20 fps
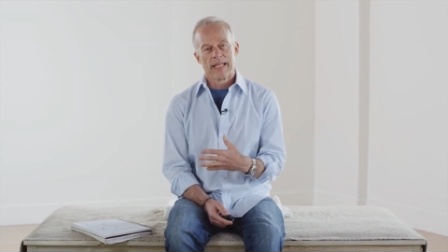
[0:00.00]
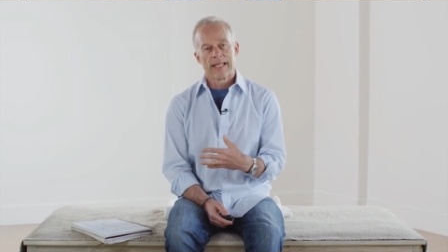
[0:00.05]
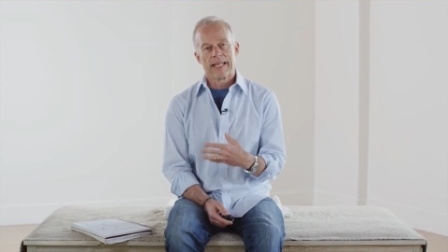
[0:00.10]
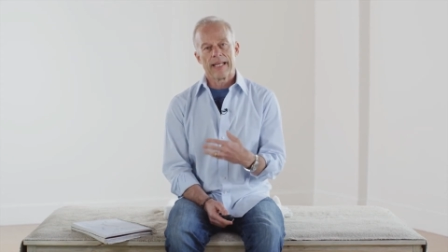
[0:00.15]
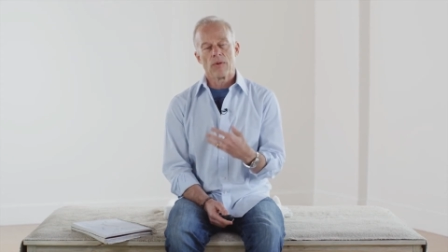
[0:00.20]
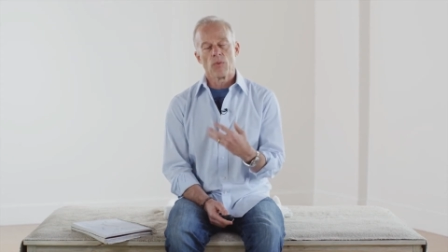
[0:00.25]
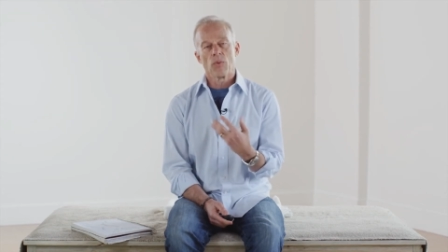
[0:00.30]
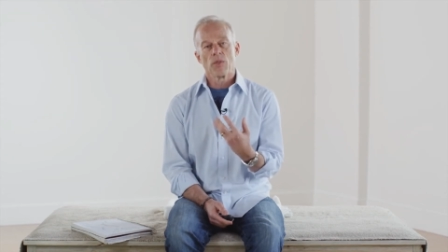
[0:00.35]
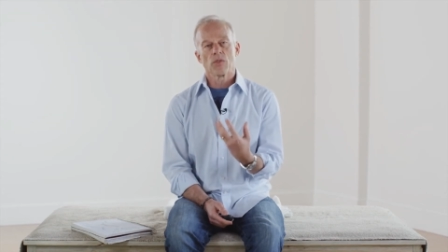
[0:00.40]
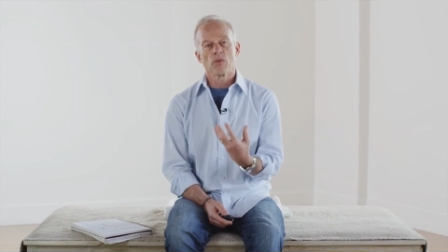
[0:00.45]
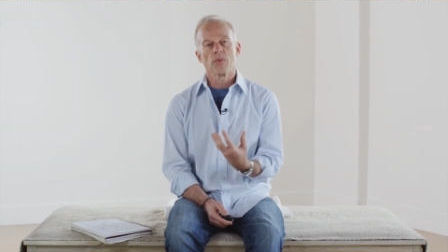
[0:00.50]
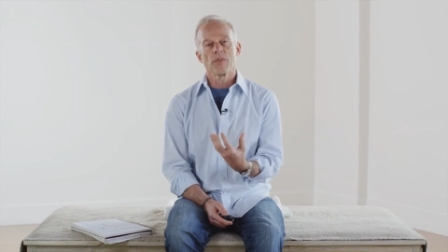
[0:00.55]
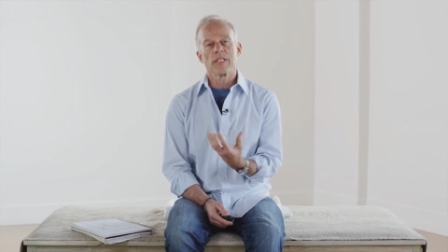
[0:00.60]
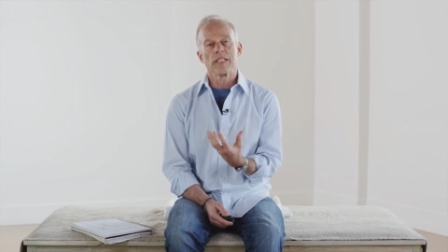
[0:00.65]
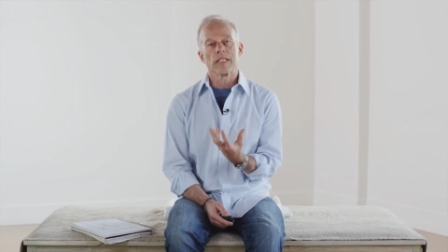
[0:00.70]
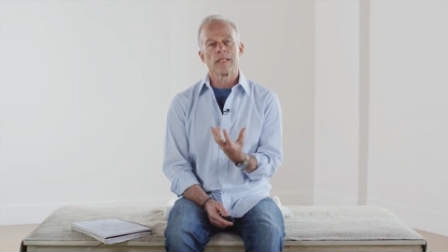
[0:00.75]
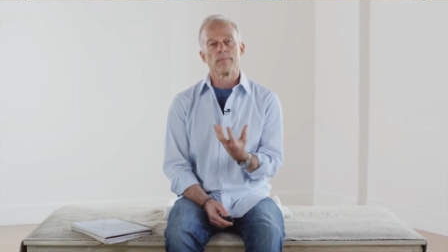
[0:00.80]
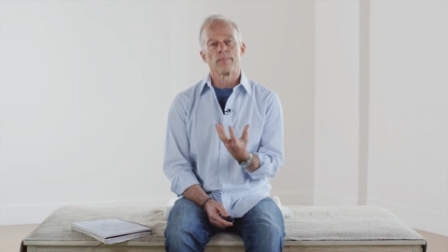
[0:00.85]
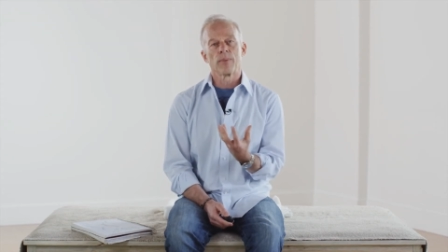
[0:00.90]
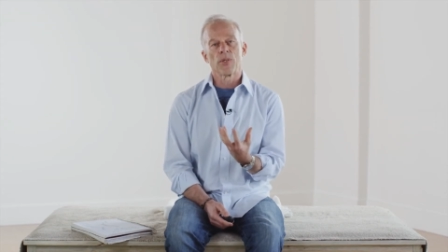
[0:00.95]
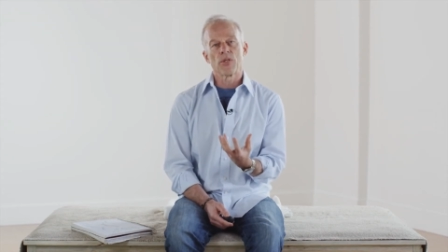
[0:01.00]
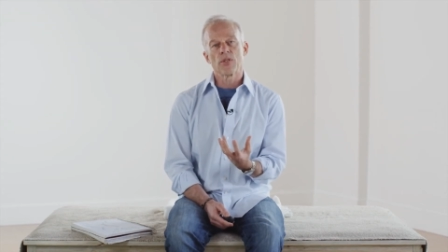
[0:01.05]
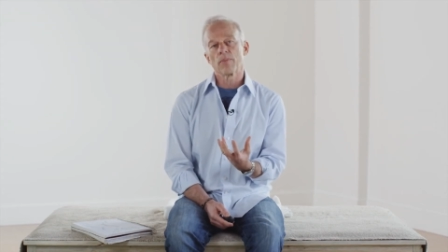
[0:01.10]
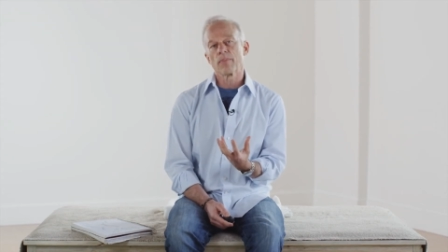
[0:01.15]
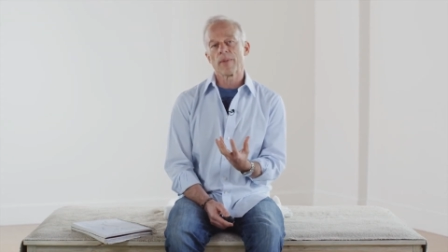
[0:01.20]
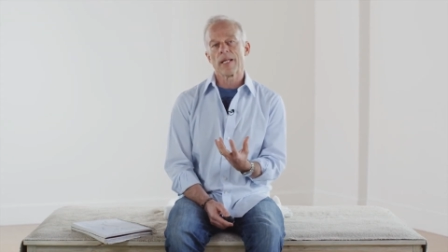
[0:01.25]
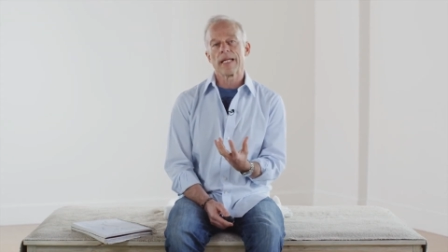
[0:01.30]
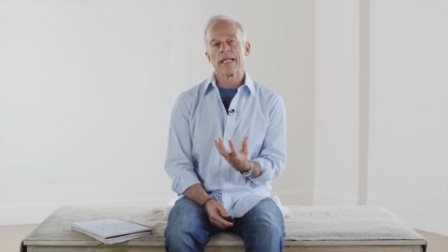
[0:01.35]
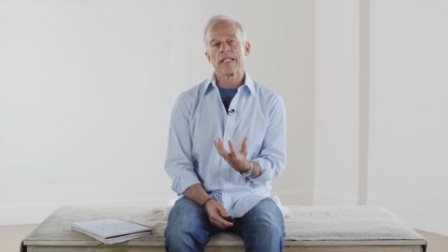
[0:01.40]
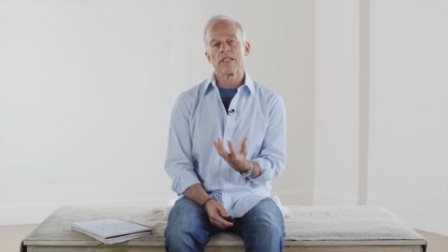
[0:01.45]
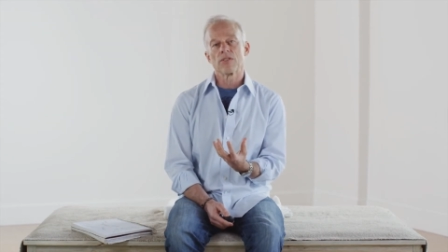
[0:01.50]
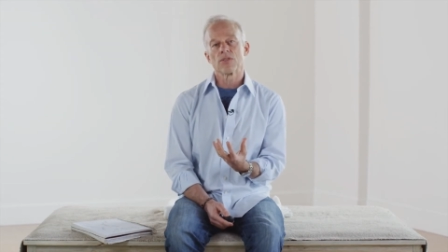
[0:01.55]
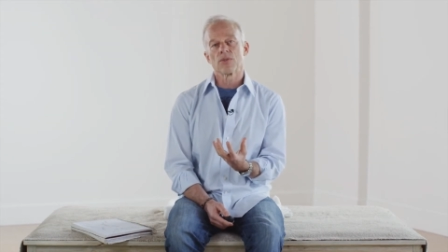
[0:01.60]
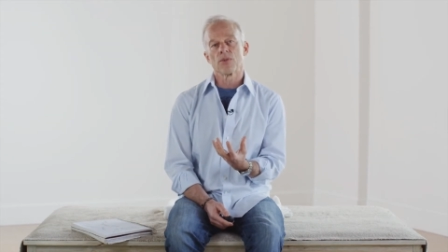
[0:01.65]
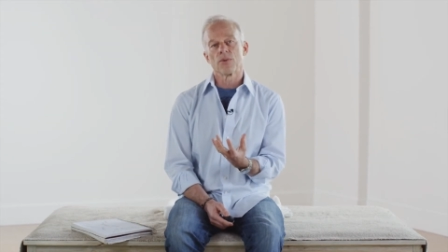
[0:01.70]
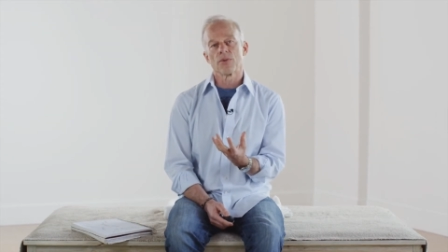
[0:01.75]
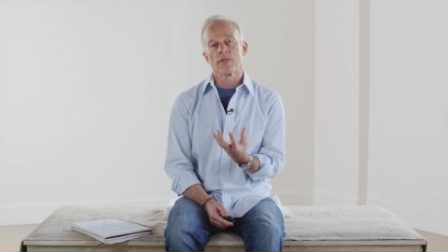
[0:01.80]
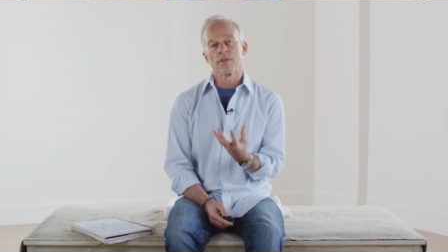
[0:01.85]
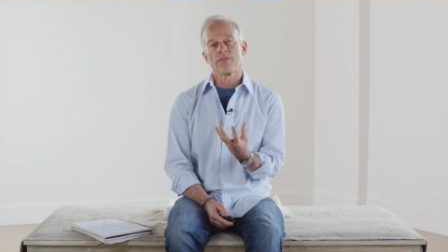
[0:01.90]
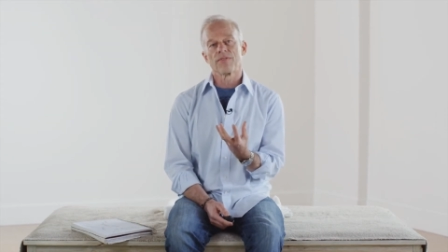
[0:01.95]
that was really the birthplace
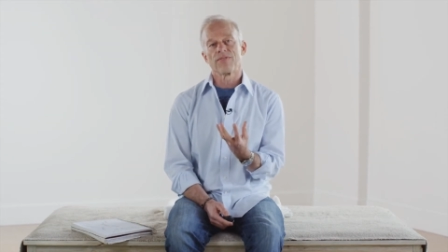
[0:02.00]
or the